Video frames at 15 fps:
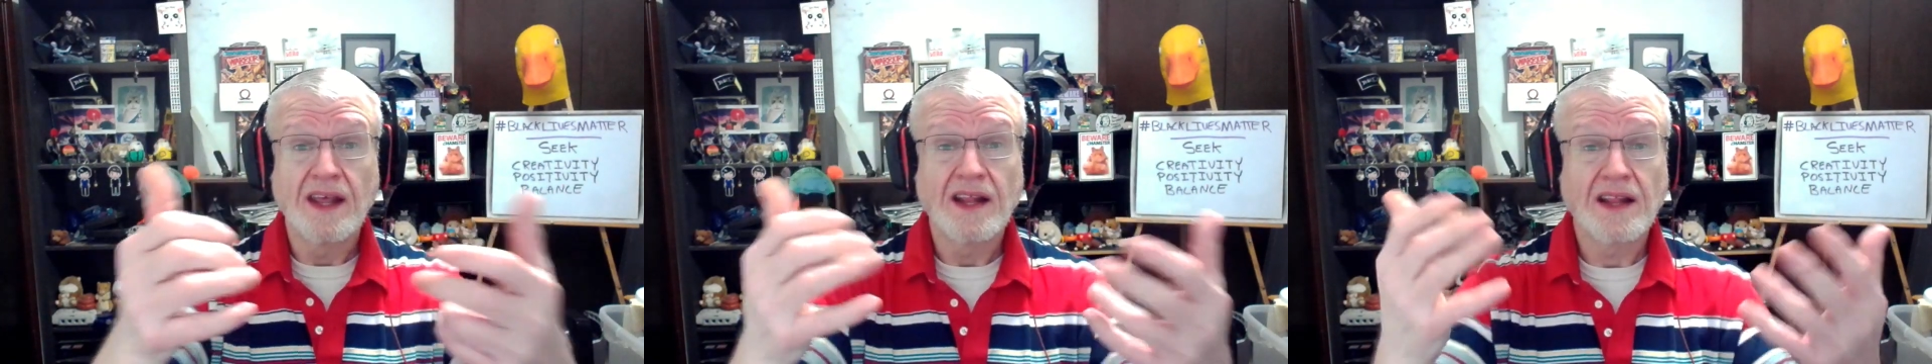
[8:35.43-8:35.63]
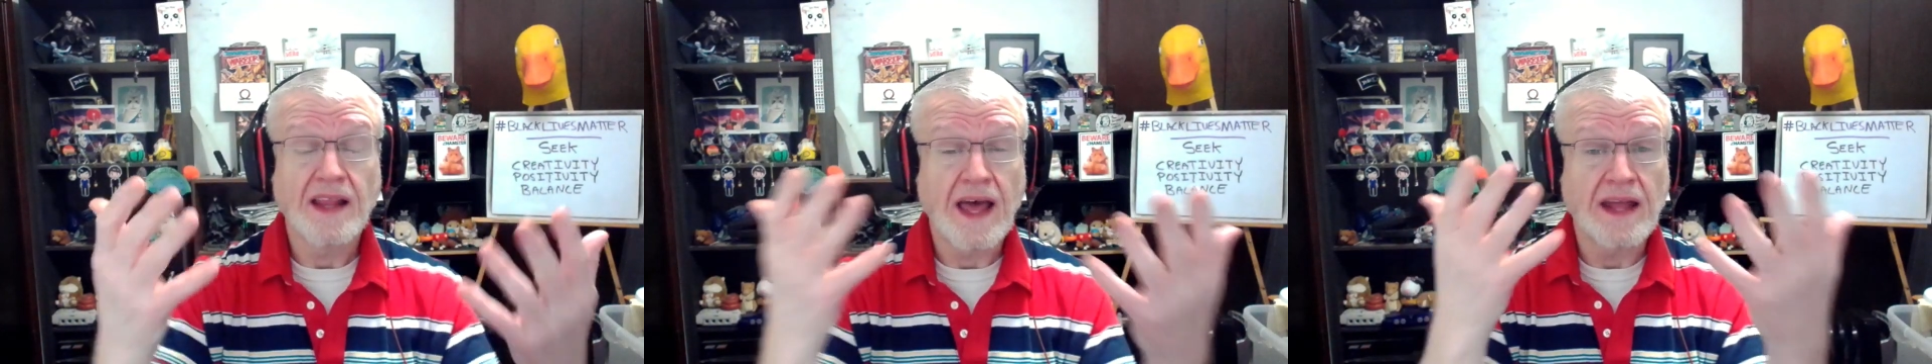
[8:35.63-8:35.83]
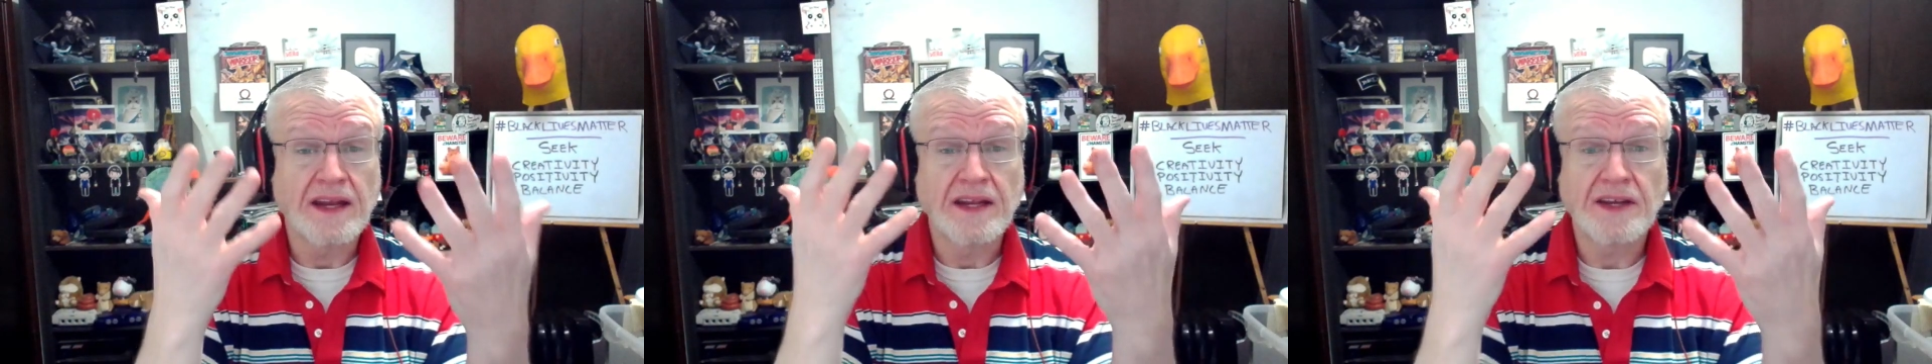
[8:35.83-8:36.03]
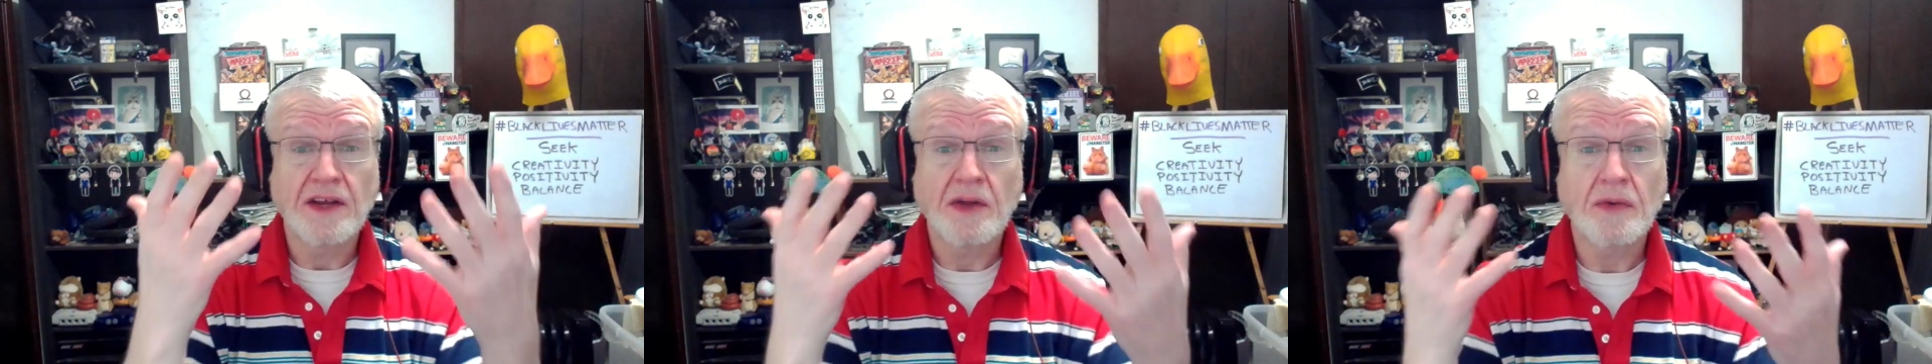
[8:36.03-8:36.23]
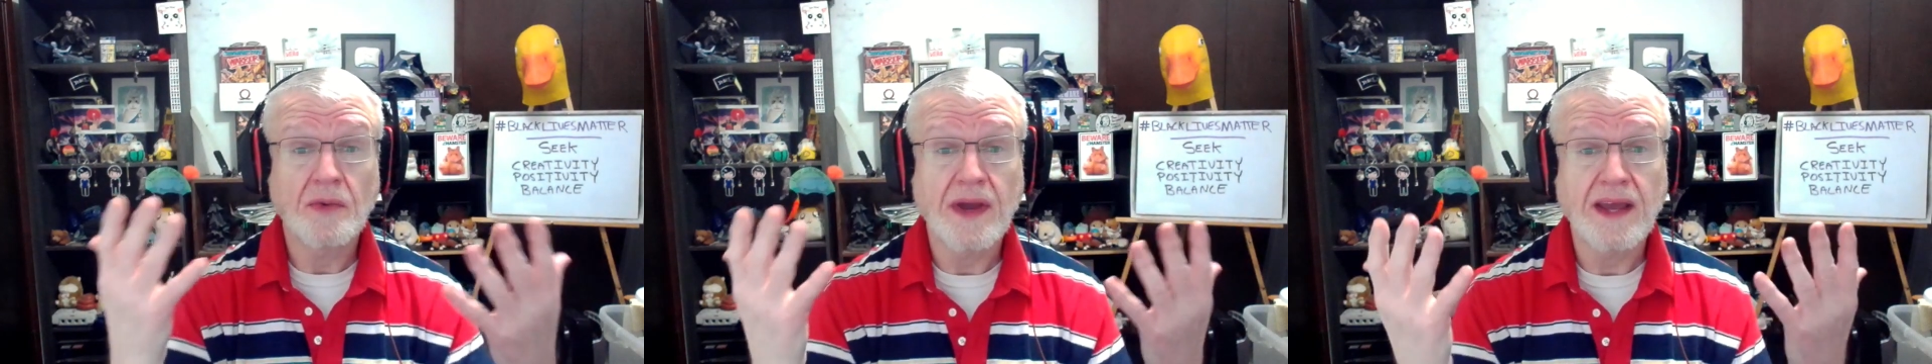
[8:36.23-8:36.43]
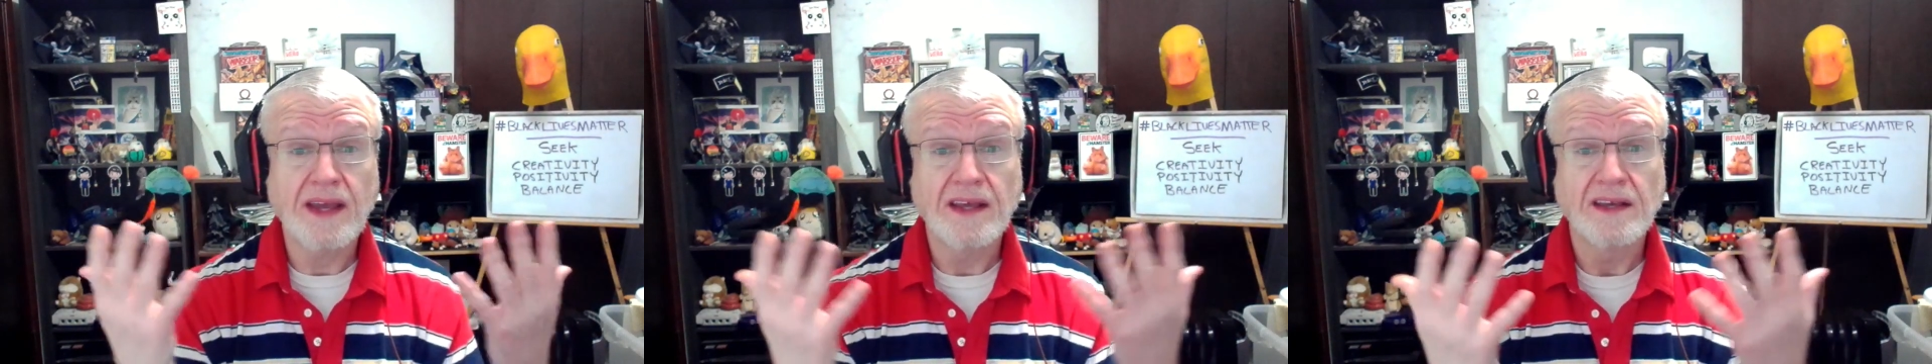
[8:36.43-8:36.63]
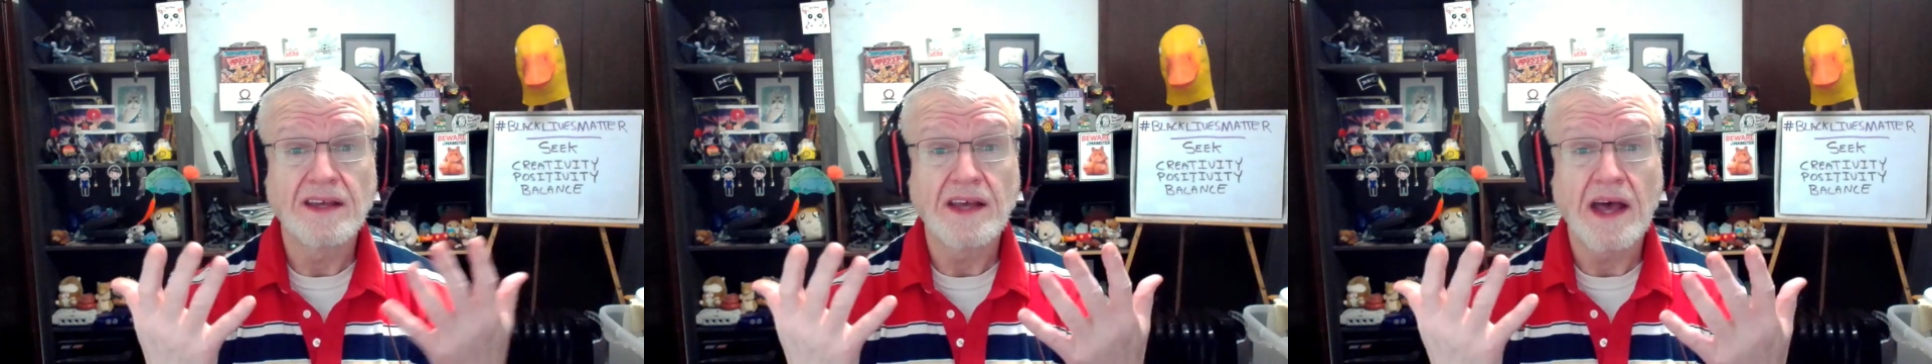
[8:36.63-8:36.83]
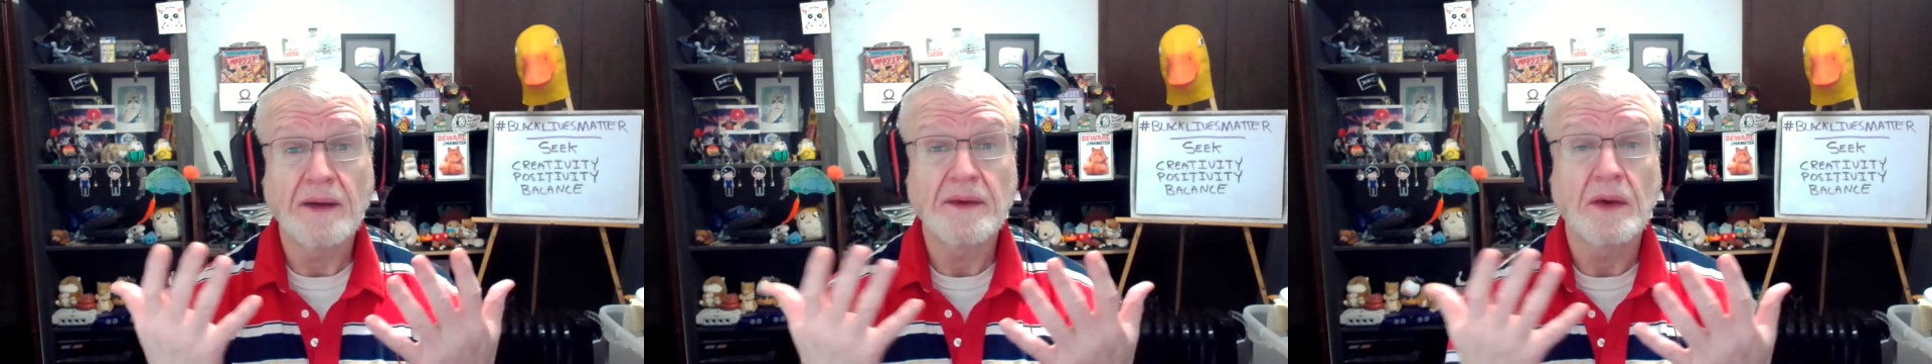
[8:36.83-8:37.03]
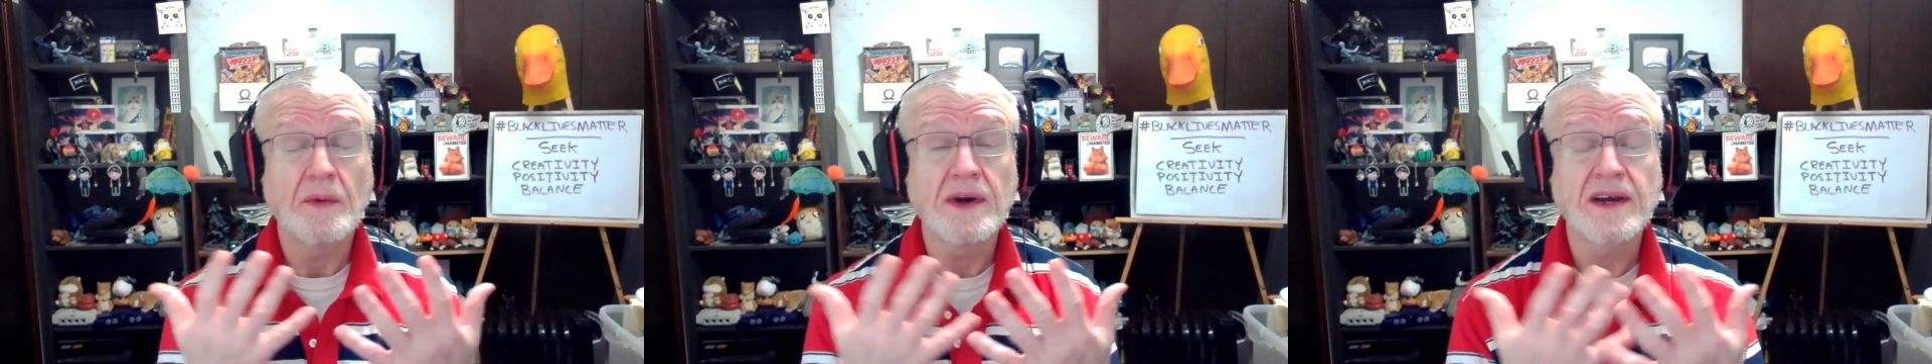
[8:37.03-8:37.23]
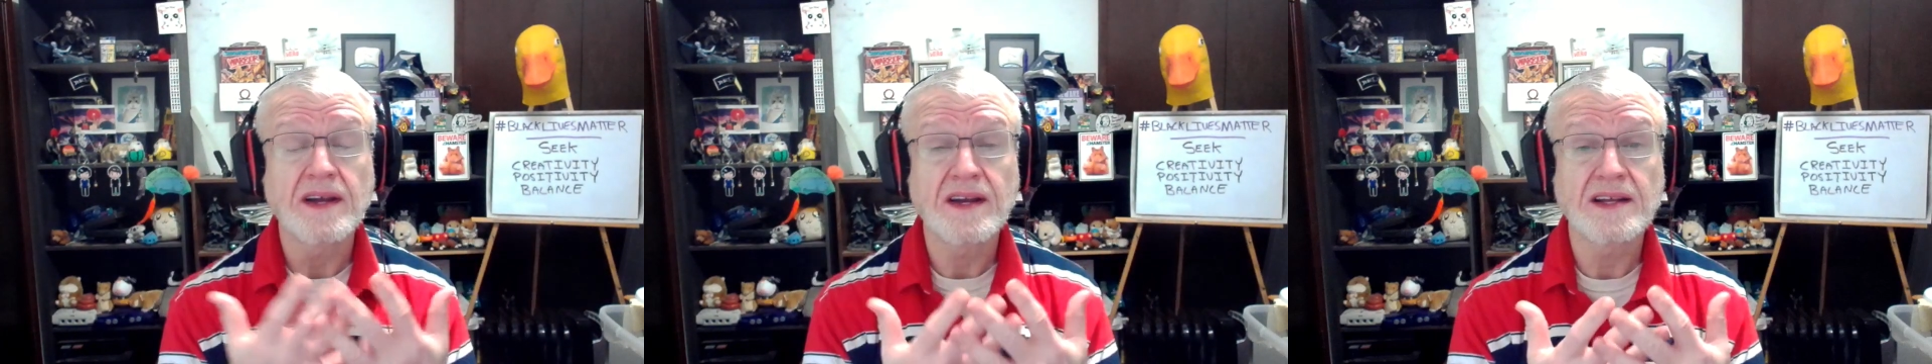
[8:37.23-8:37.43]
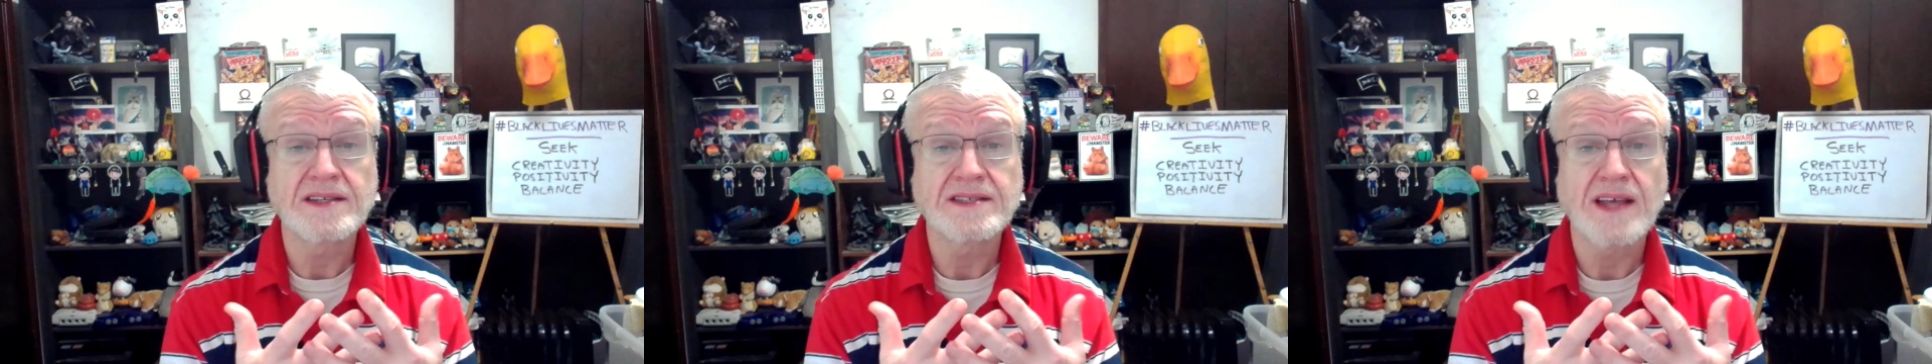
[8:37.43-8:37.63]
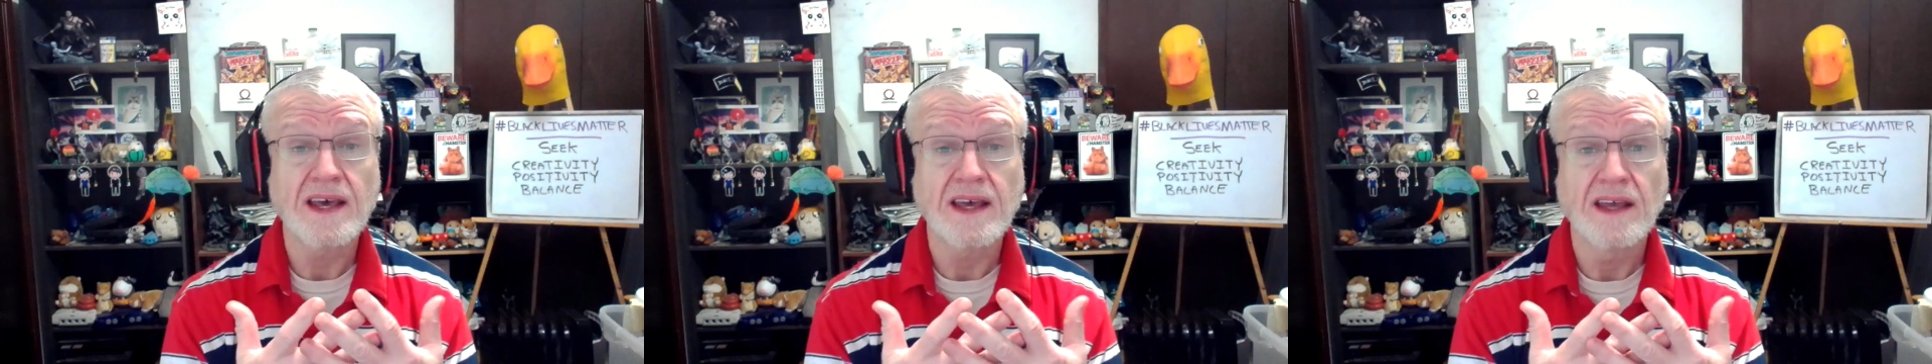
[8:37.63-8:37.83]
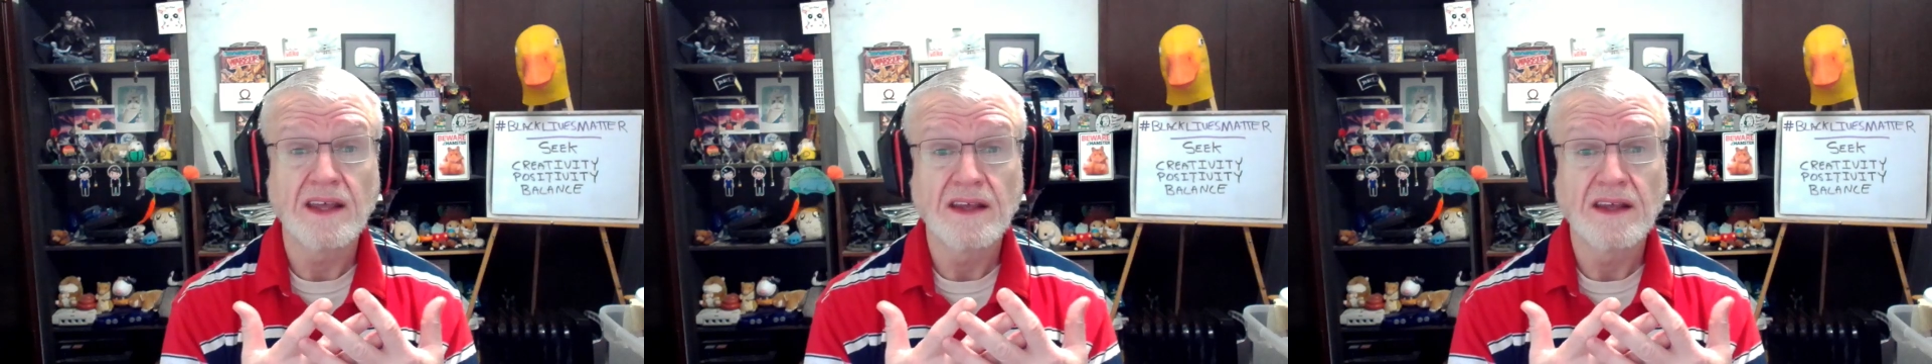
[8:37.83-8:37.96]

Lana Del Rey. I mean, what can I say?